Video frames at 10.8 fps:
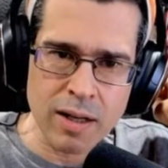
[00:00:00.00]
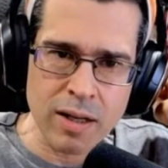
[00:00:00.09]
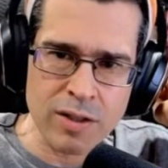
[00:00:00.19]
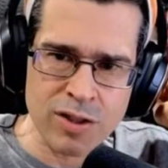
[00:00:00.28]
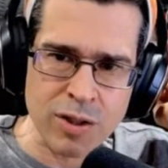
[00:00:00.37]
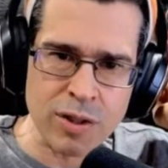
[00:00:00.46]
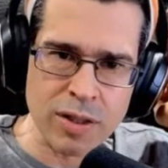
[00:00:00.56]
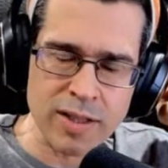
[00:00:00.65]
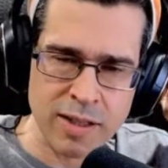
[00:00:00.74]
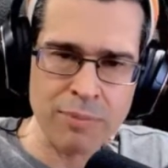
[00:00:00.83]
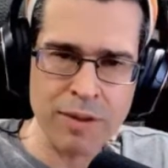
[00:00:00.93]
certainly
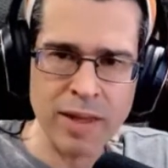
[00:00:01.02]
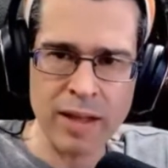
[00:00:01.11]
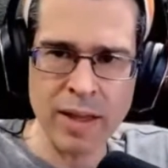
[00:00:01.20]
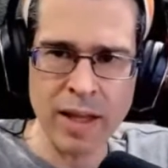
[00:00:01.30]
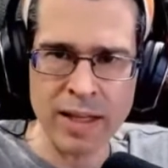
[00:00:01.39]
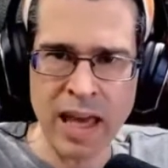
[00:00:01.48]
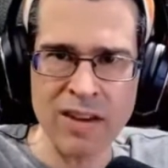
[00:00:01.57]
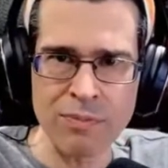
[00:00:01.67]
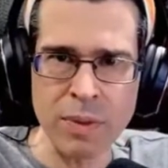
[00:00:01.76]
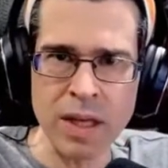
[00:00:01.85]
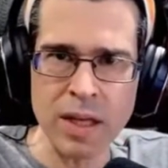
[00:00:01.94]
something that gave
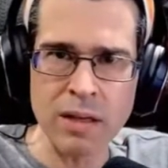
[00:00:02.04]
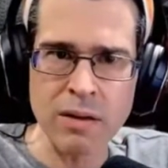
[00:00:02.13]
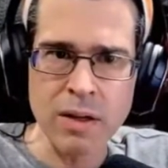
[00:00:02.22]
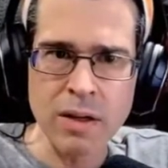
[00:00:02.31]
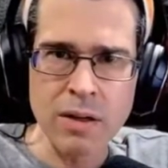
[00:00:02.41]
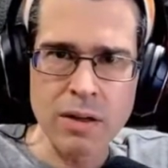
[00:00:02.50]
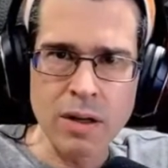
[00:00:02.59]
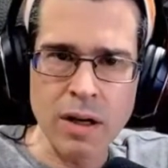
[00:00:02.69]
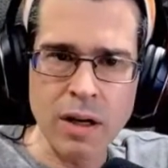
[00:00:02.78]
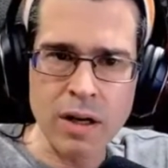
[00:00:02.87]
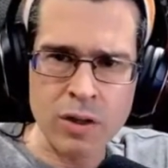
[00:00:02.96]
me
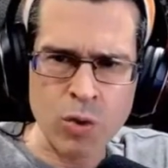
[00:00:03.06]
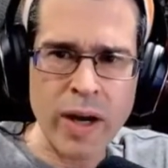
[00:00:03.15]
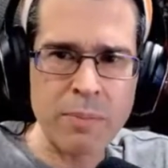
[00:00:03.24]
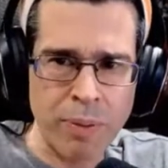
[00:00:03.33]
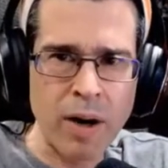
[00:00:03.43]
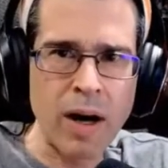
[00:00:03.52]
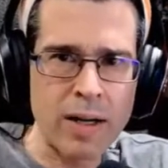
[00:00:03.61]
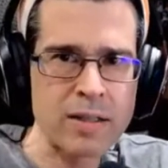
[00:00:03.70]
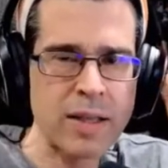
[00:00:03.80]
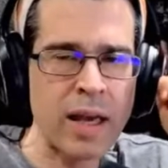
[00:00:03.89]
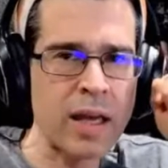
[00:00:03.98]
a great
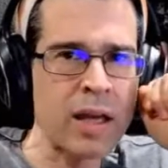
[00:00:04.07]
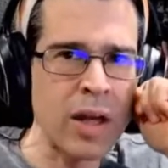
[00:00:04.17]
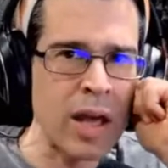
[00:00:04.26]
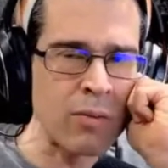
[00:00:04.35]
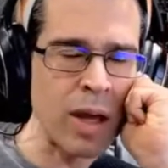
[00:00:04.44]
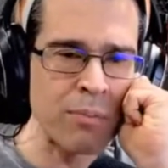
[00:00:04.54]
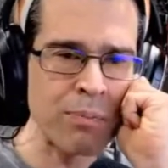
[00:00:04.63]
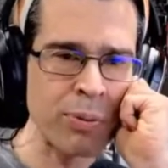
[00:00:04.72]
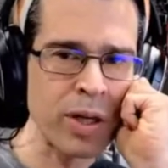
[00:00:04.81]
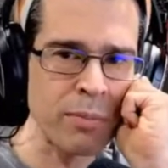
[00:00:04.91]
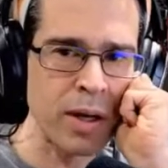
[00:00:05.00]
pause, and
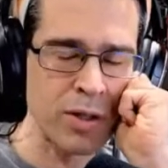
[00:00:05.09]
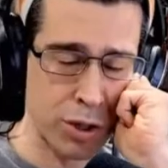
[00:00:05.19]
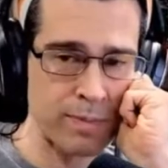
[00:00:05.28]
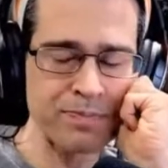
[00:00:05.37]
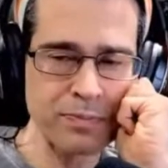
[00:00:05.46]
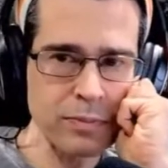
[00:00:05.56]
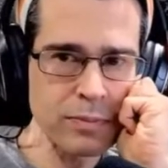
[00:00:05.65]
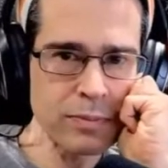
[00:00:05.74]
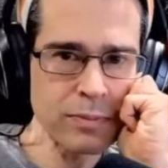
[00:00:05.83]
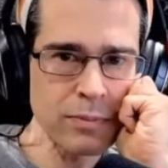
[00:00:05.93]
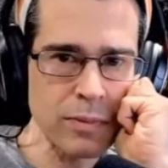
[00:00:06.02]
pretty much
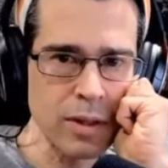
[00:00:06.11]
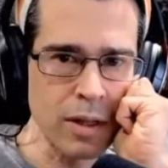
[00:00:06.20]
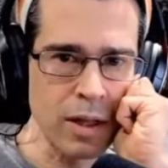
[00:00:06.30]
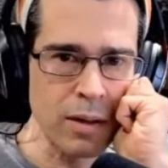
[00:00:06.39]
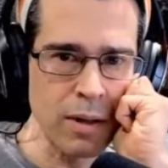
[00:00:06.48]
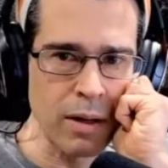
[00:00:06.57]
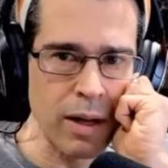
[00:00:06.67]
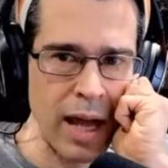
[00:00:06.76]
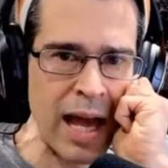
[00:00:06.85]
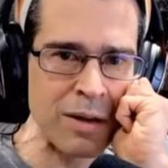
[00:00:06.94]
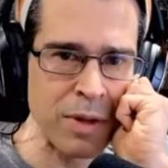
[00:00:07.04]

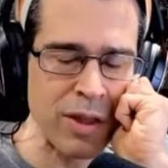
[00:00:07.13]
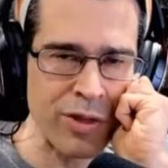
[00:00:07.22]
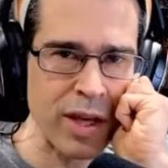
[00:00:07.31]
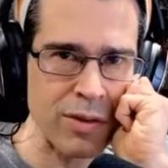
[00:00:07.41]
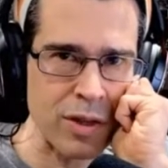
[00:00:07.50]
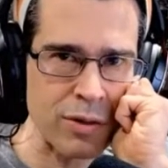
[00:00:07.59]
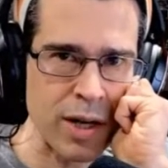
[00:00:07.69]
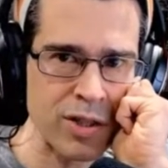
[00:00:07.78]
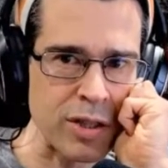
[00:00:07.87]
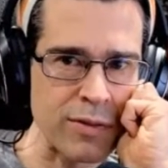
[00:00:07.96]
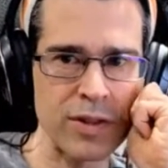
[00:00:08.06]
had me thinking the
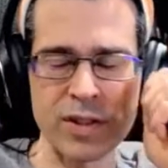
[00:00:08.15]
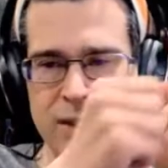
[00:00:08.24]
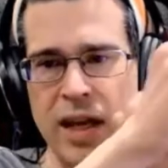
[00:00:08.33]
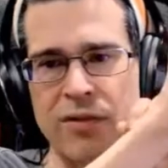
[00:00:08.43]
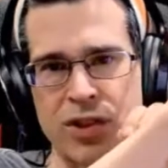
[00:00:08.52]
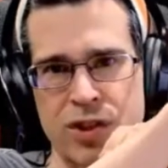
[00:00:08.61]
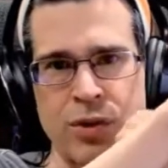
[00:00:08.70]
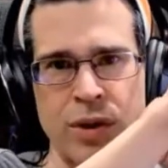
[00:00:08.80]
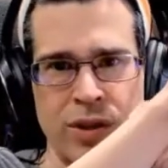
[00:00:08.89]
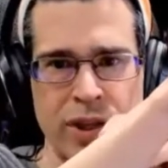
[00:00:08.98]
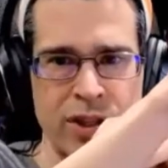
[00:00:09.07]
direction of, instead of just
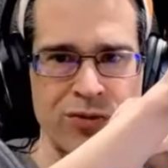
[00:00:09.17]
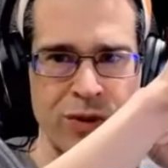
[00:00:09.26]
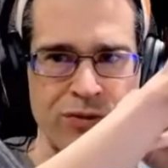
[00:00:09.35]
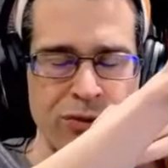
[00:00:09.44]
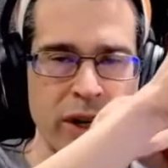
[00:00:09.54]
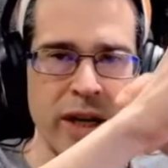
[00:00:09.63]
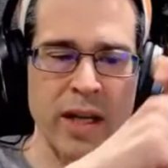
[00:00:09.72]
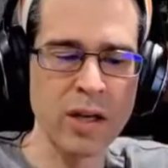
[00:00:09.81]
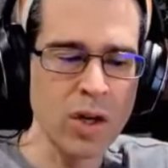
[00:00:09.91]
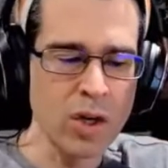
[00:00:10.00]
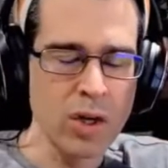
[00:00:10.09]
doing things for free,
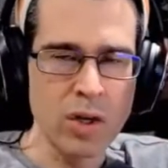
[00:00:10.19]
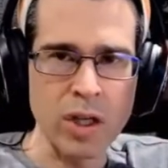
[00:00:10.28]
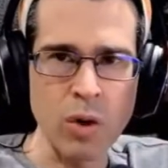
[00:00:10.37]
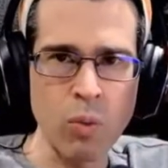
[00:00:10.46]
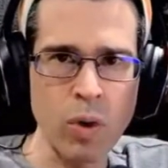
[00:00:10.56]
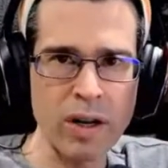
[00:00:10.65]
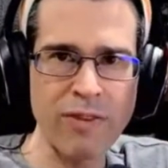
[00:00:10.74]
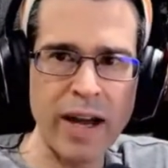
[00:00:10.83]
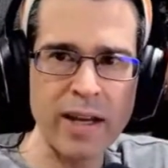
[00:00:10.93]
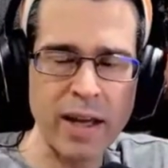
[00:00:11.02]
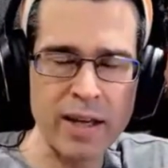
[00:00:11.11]
what if
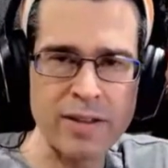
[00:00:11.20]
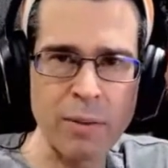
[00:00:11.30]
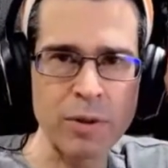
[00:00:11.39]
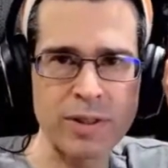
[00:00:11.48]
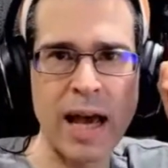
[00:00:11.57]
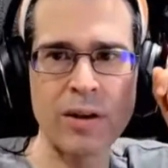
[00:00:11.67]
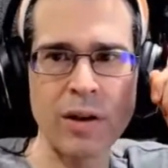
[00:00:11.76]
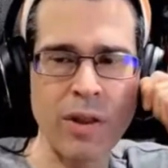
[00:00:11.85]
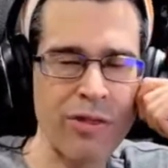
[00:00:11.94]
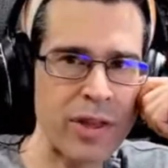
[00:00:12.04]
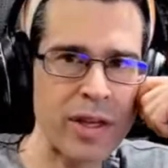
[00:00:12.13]
I had doubled down on
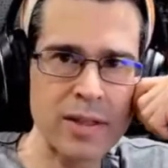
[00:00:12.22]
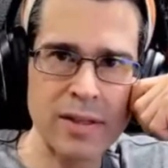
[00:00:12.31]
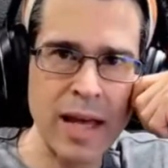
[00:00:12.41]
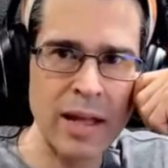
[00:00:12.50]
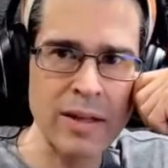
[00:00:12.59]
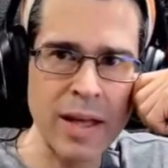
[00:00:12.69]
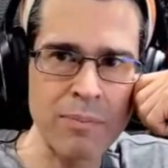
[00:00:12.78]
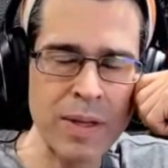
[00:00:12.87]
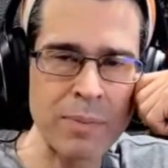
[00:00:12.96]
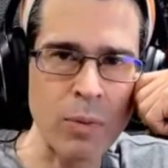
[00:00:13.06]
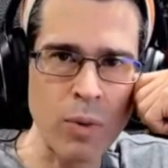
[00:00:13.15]
the things that
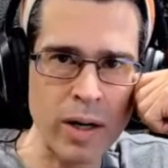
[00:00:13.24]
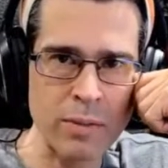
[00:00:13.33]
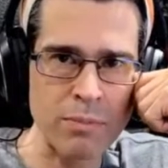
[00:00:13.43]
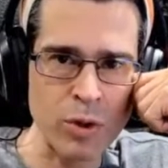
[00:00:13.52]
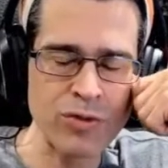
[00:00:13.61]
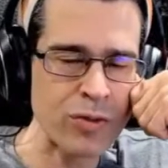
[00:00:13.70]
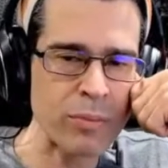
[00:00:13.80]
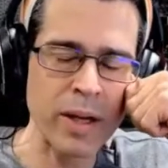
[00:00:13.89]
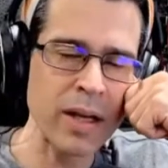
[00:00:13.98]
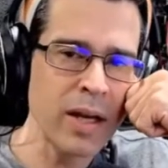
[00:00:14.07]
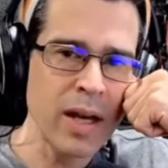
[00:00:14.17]
people wanted most from me?